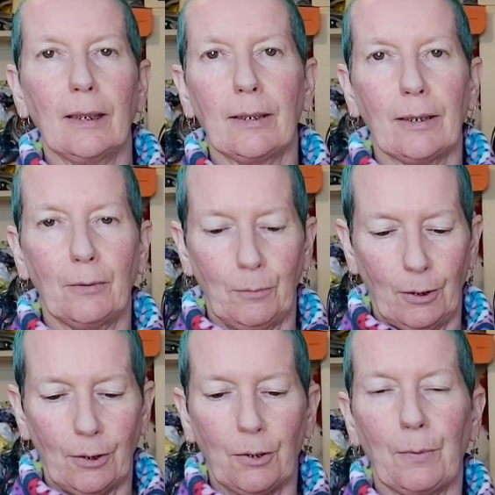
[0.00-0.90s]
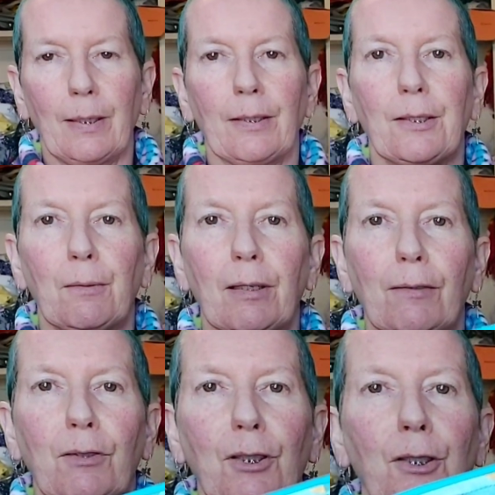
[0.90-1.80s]
it didn't work too well. So
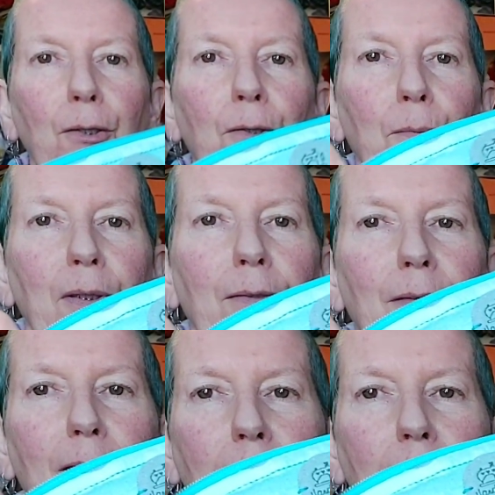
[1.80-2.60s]
I have just used one of